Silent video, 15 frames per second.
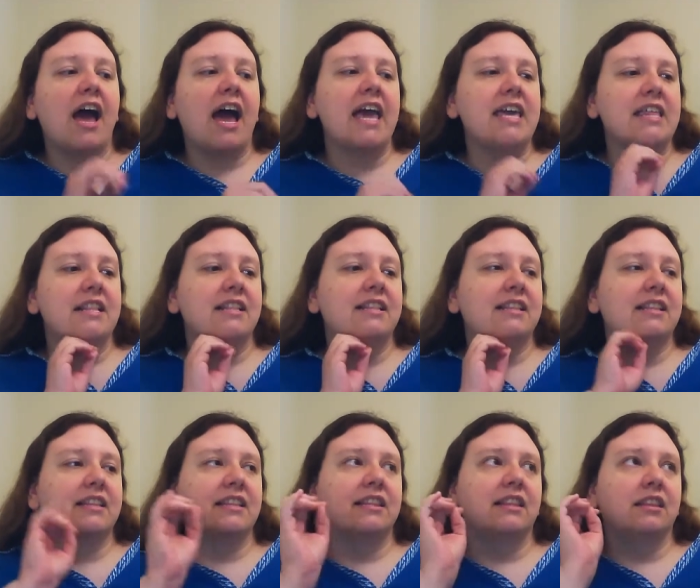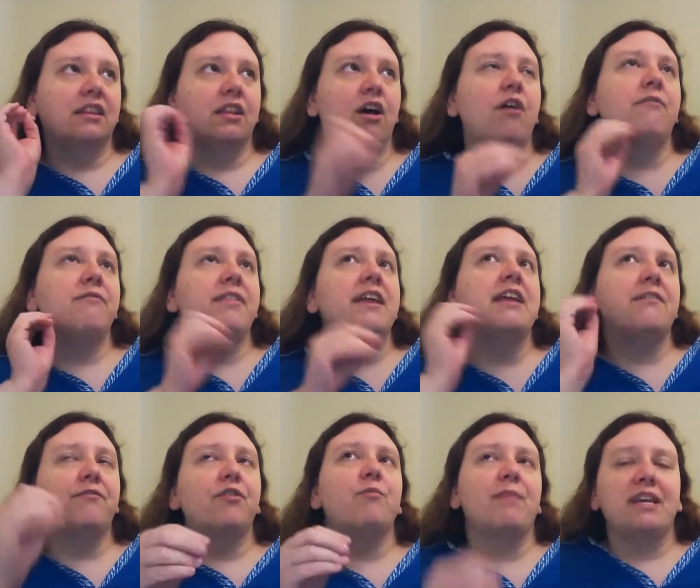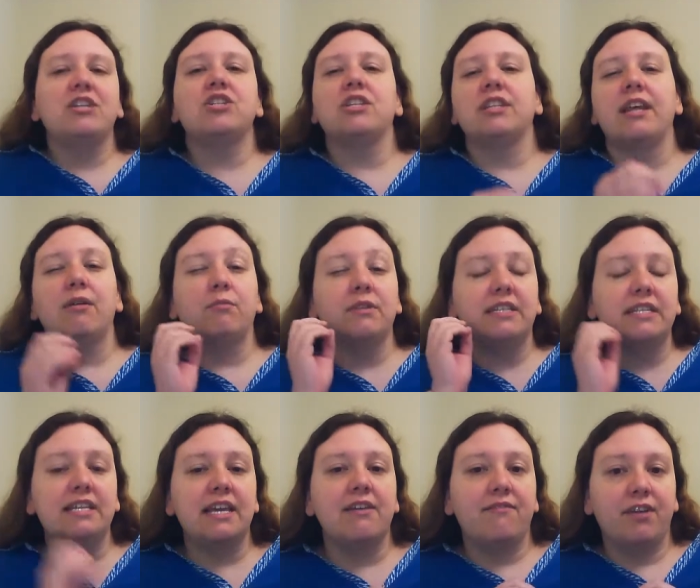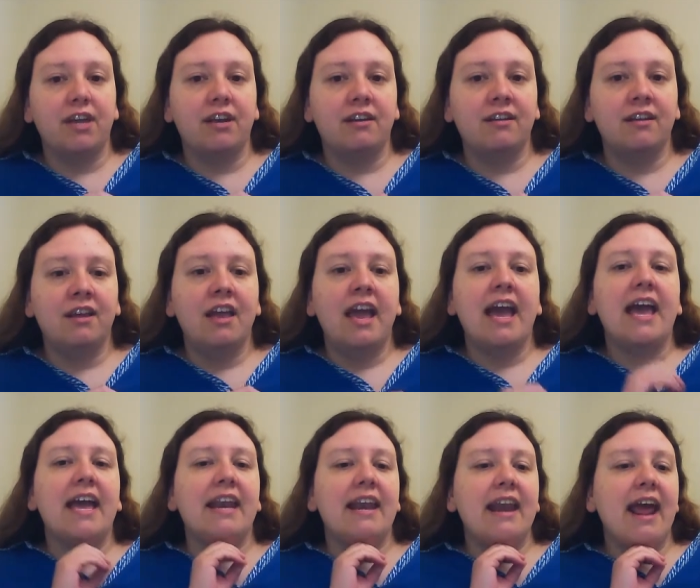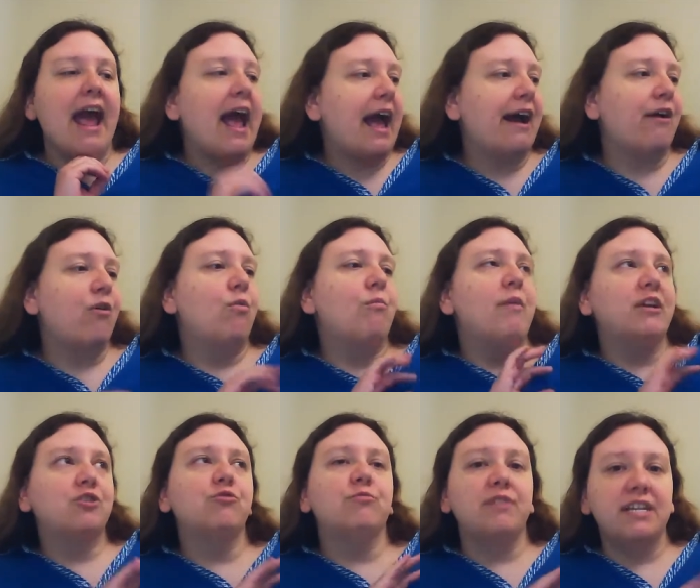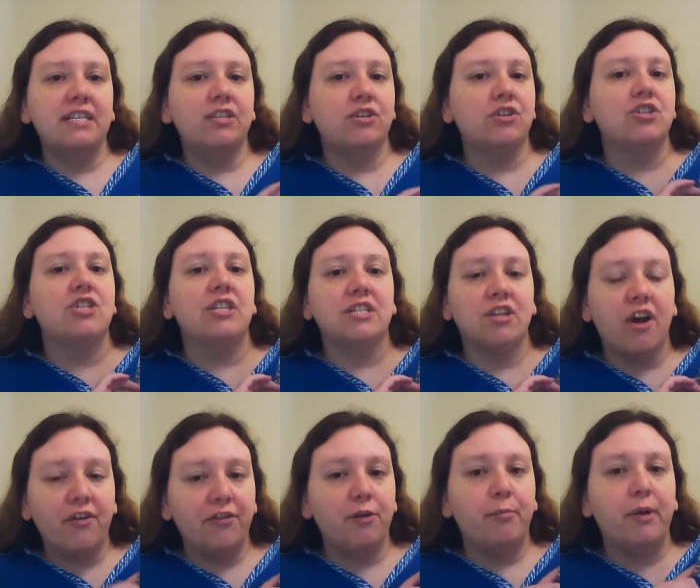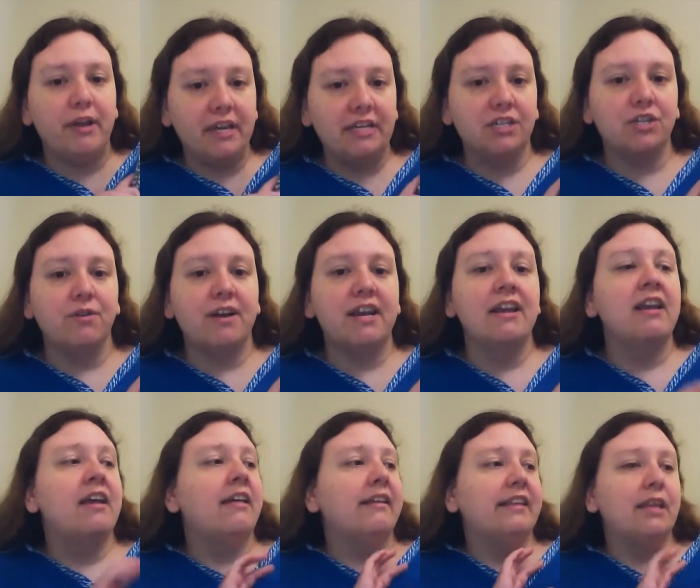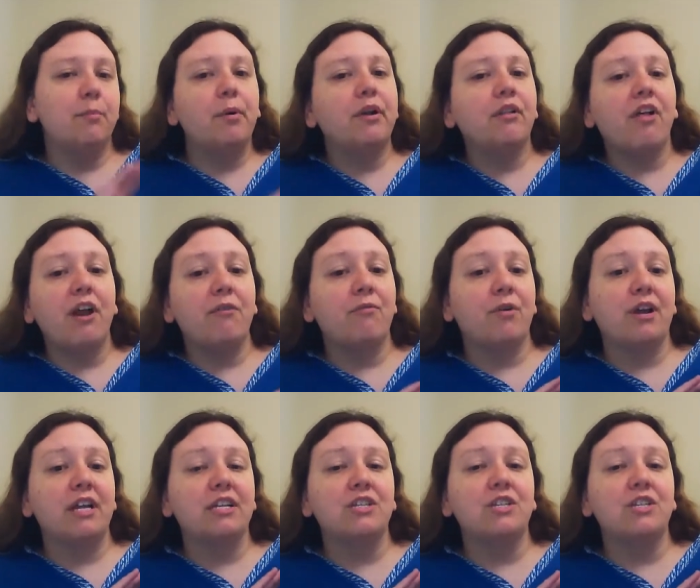I love the information that was given and how much research this author put into it. Like they put a lot of work